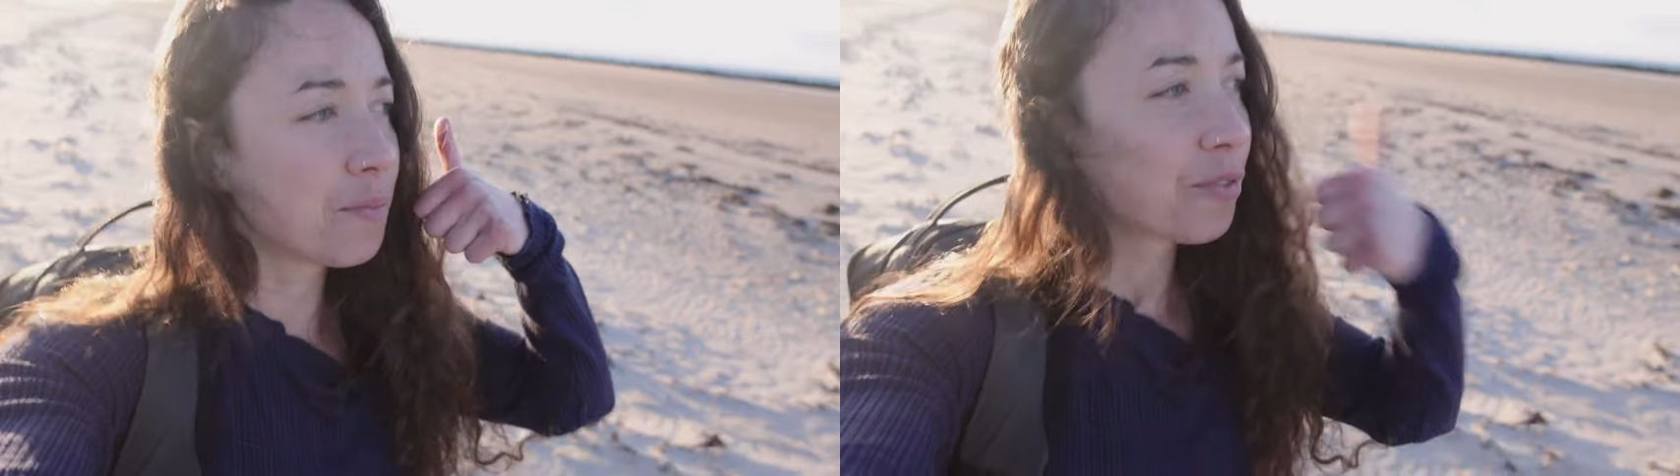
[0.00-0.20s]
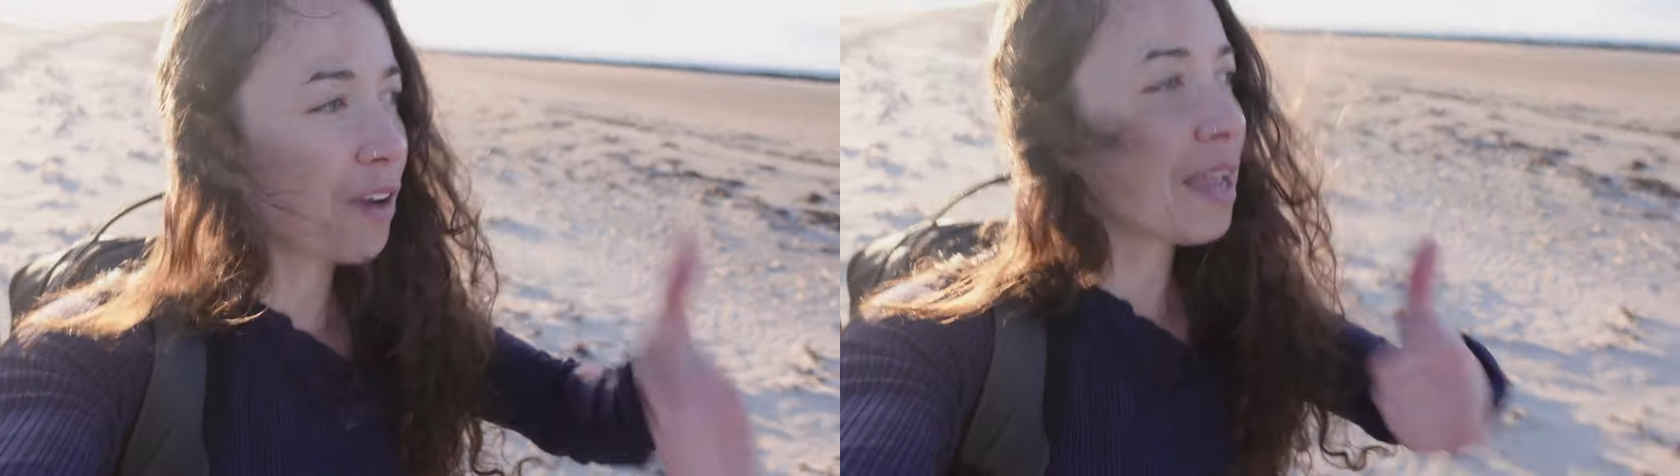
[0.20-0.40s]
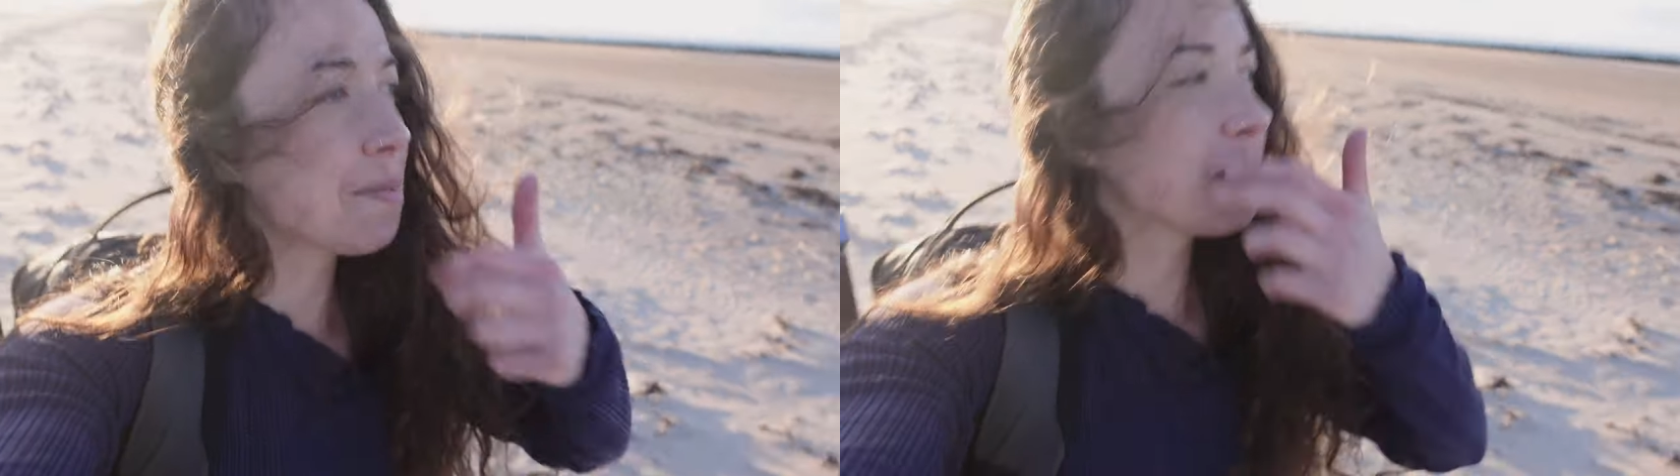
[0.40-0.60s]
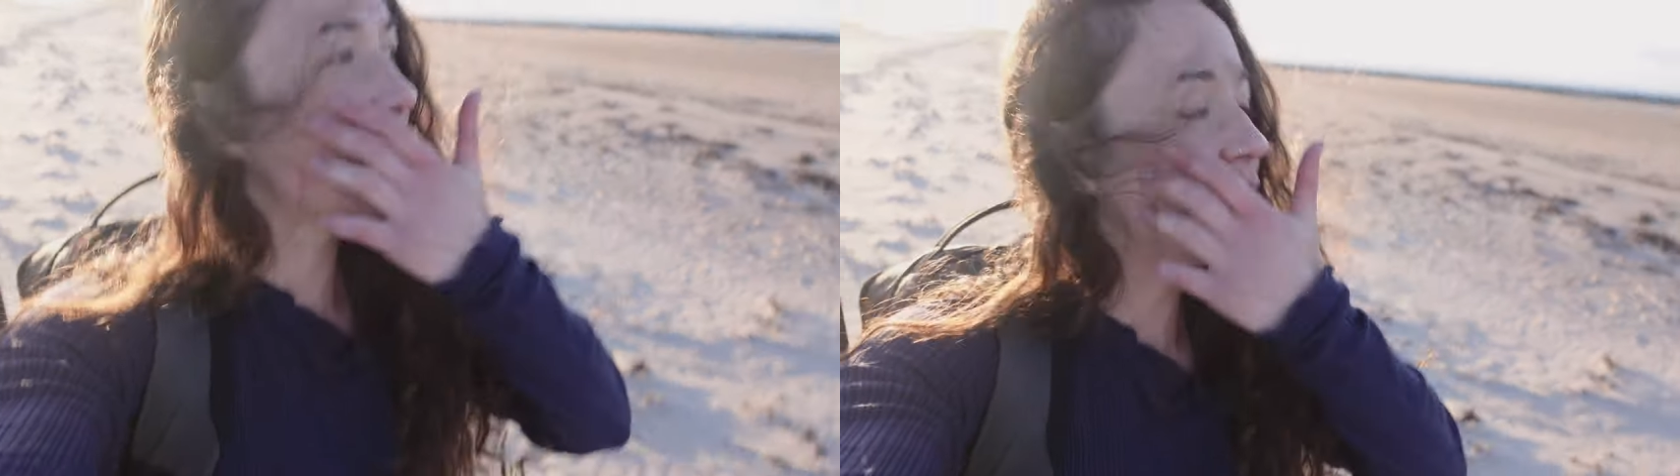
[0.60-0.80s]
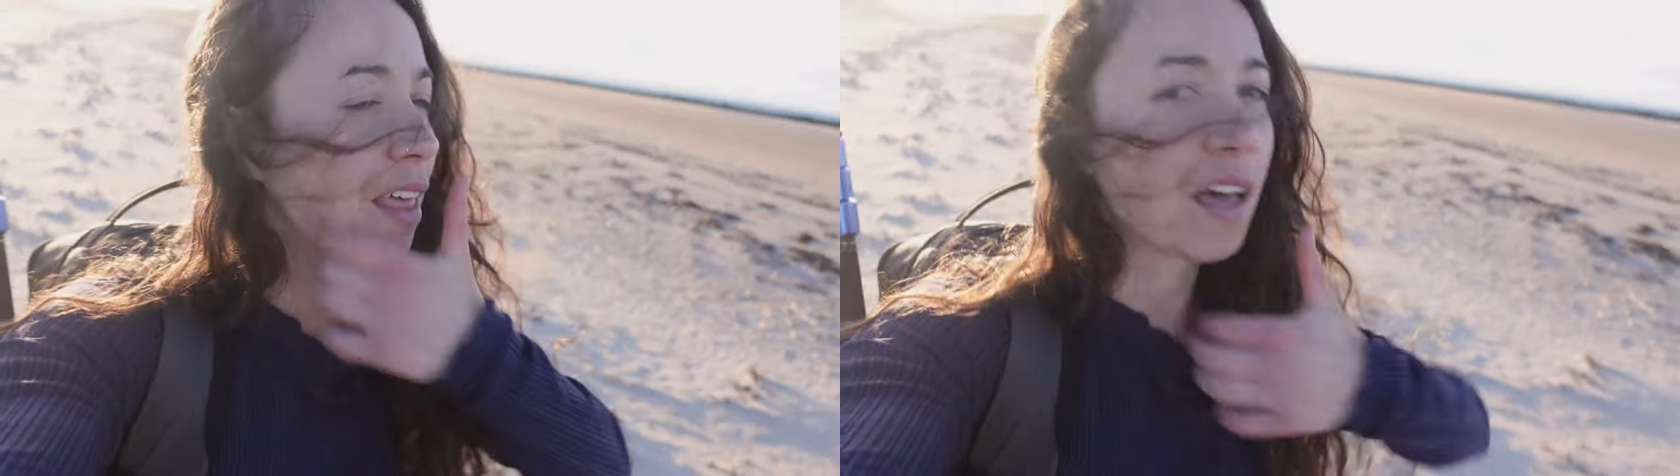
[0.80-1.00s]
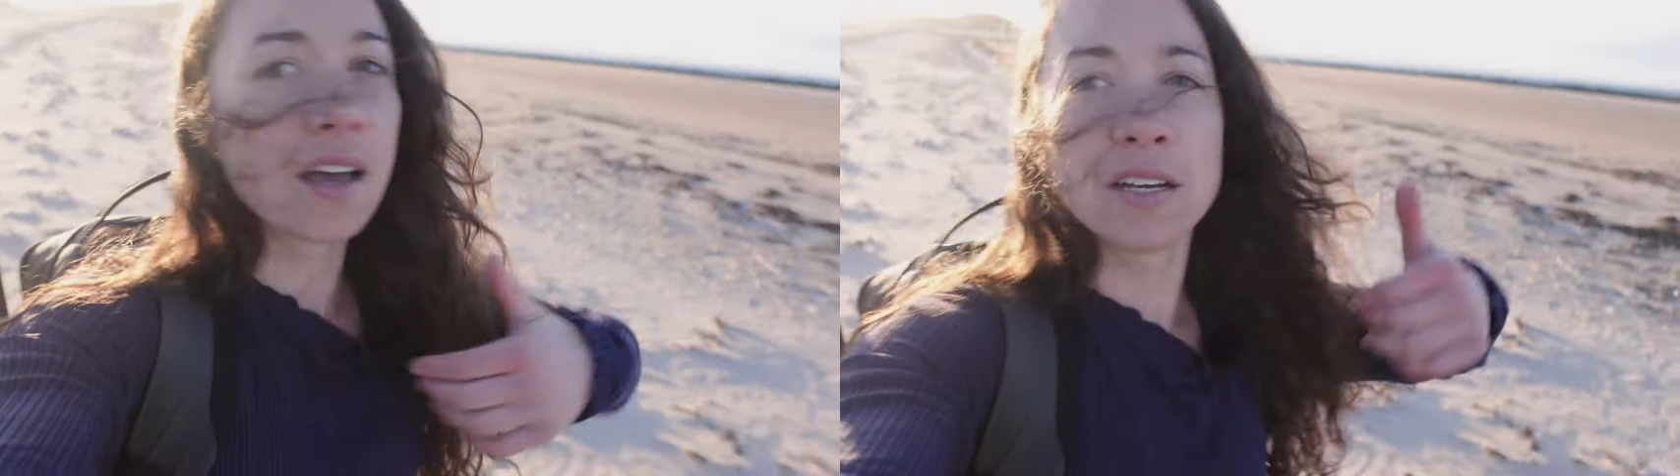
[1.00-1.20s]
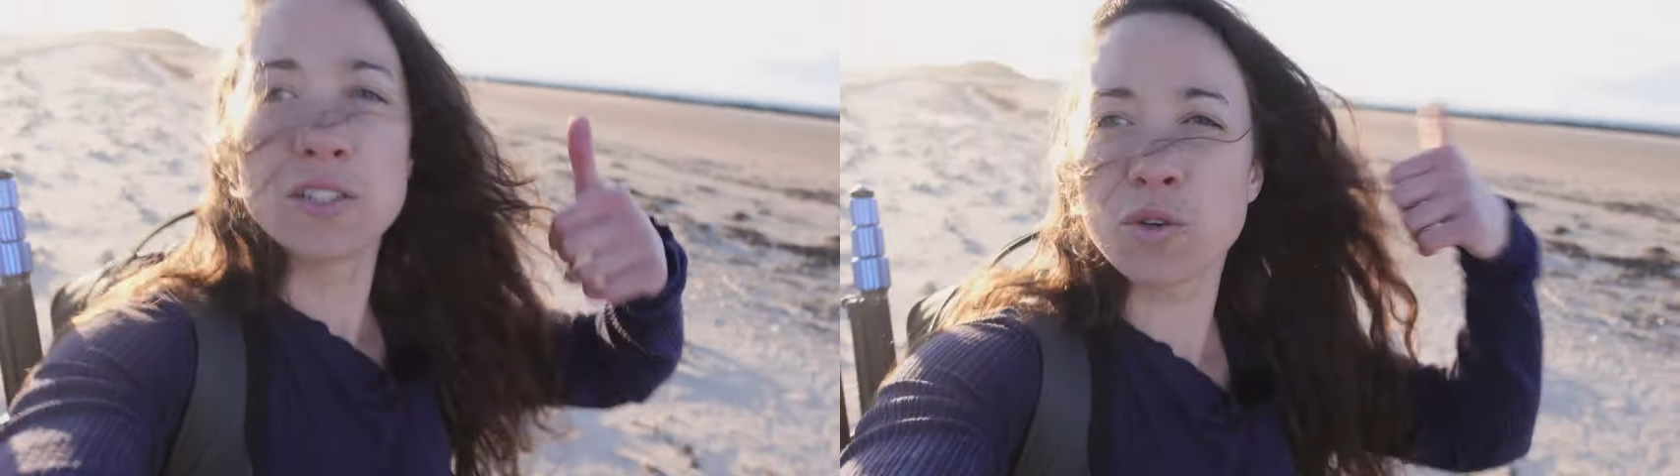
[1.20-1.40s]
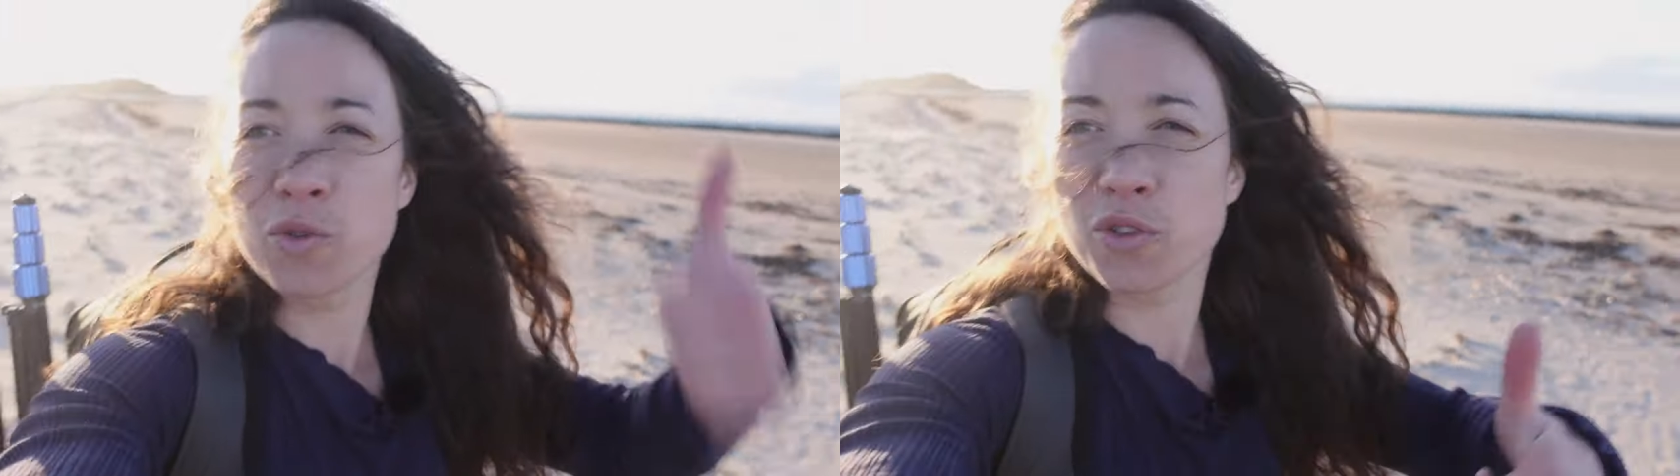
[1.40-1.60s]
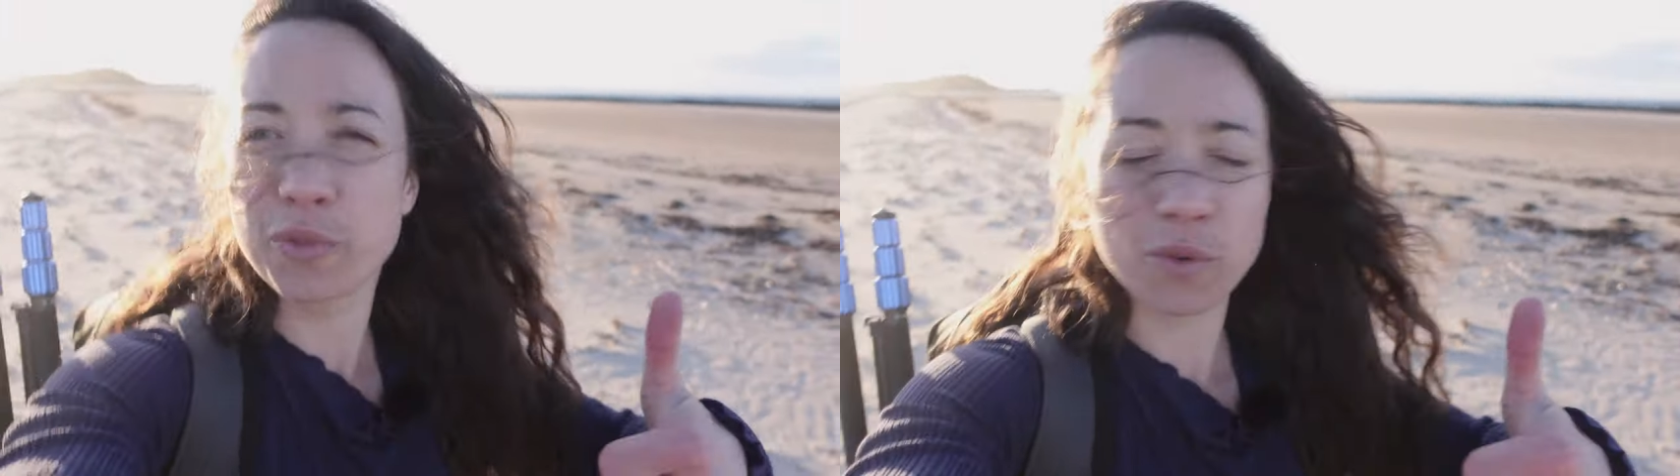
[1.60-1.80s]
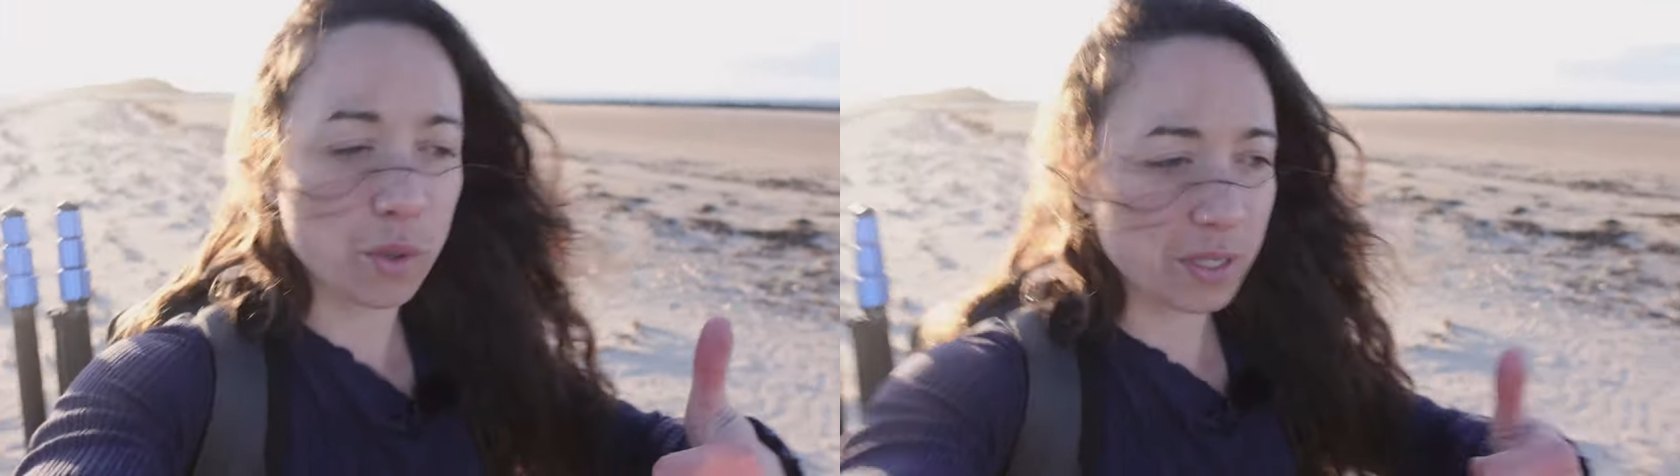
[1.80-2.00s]
frames and then the
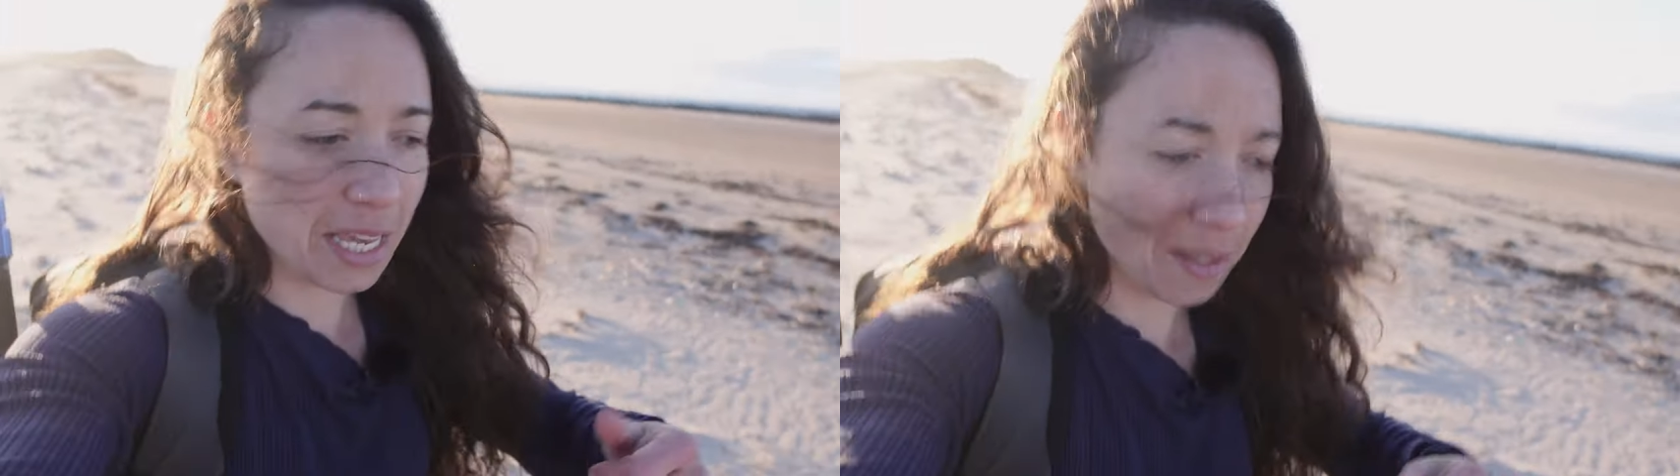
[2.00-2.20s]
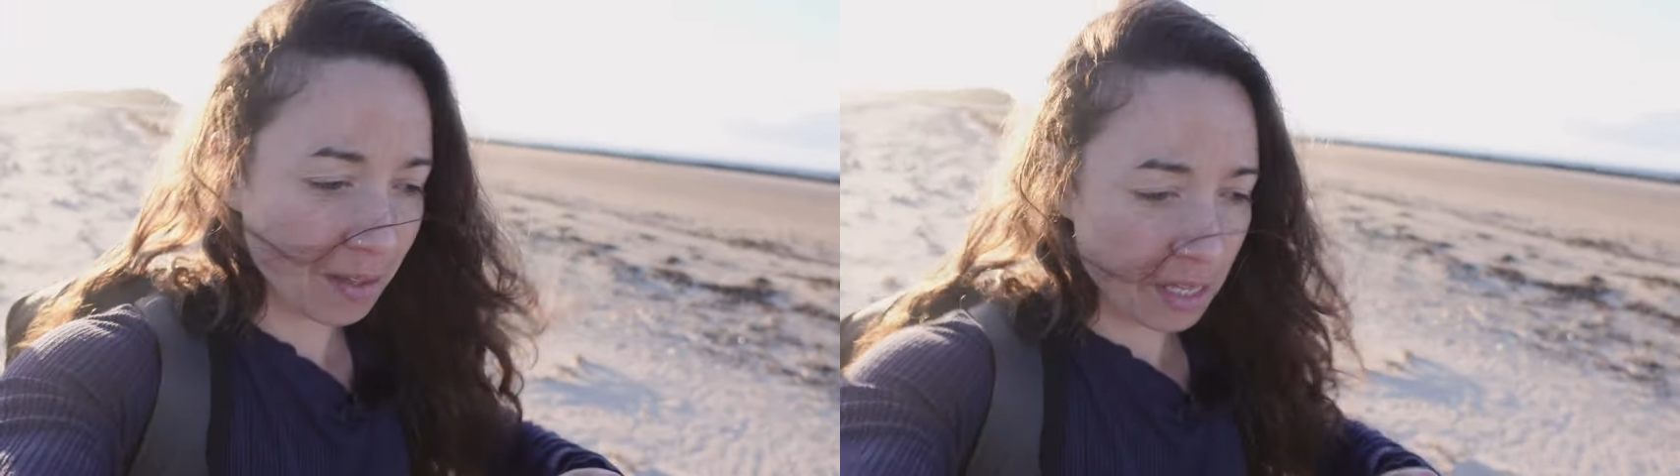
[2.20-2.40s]
240.